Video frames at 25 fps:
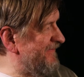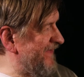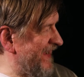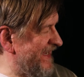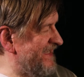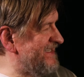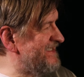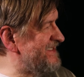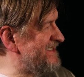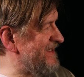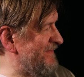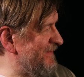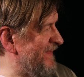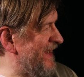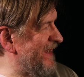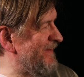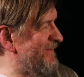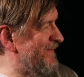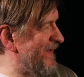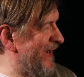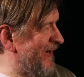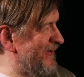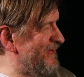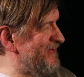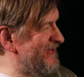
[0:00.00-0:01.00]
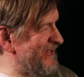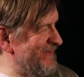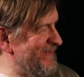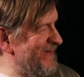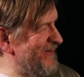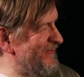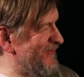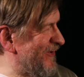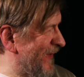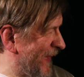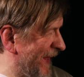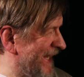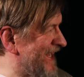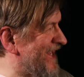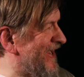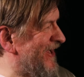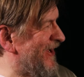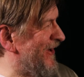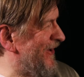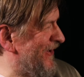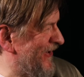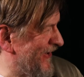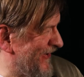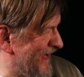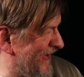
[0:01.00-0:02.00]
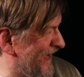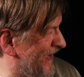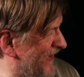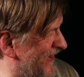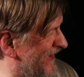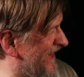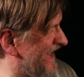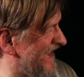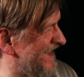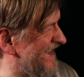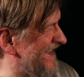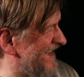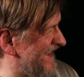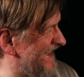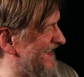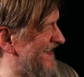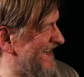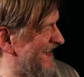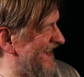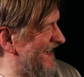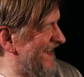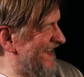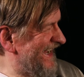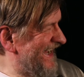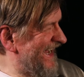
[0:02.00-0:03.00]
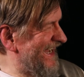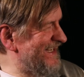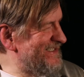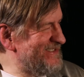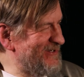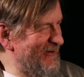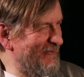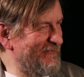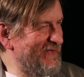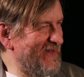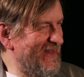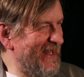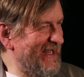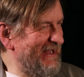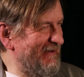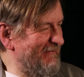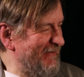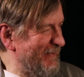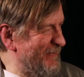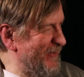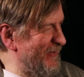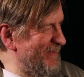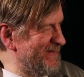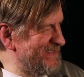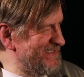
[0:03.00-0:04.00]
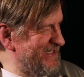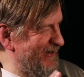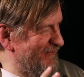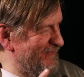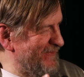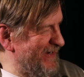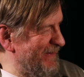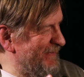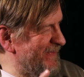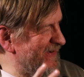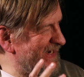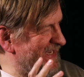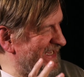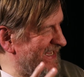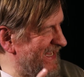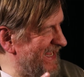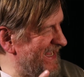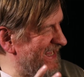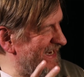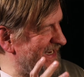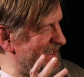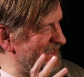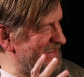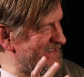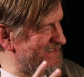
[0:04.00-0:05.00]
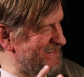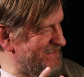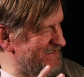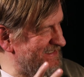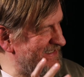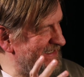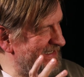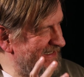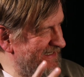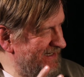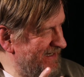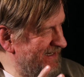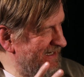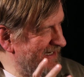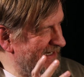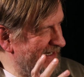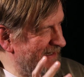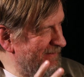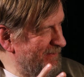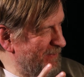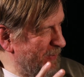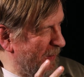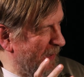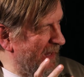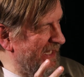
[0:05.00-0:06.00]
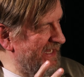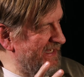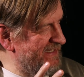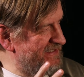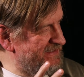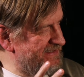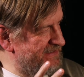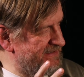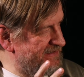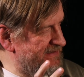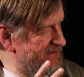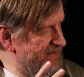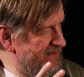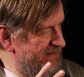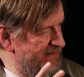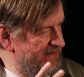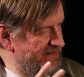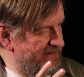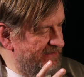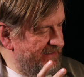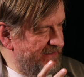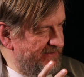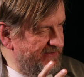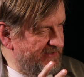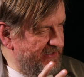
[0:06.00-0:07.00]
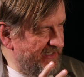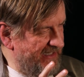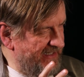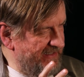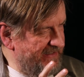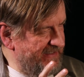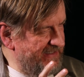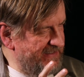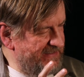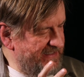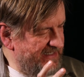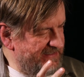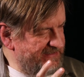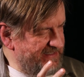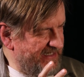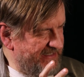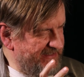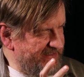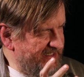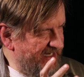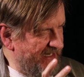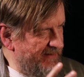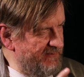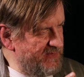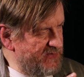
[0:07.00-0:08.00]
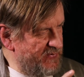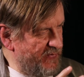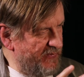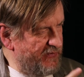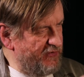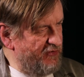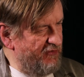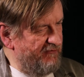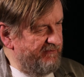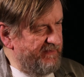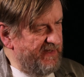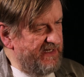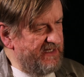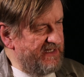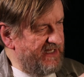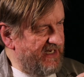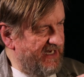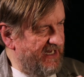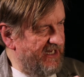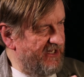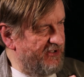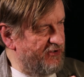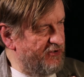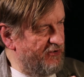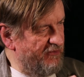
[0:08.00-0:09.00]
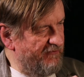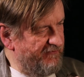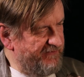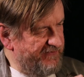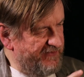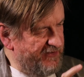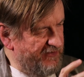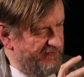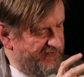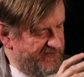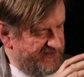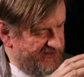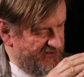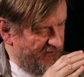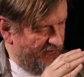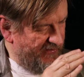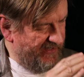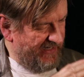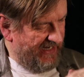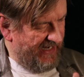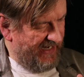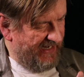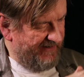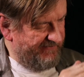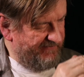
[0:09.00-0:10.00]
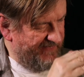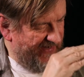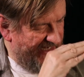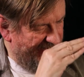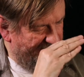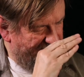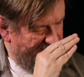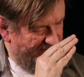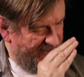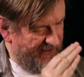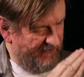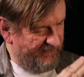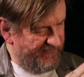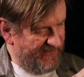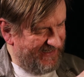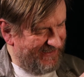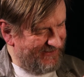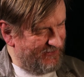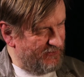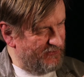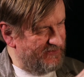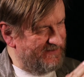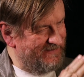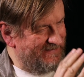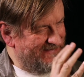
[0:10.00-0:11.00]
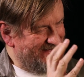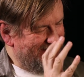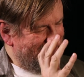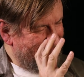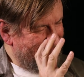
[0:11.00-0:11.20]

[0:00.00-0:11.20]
things that make me out to be really cool. It's often like if I put myself in a precarious place. And is there times when you've been creating, you've sort of had that thing of kind of going,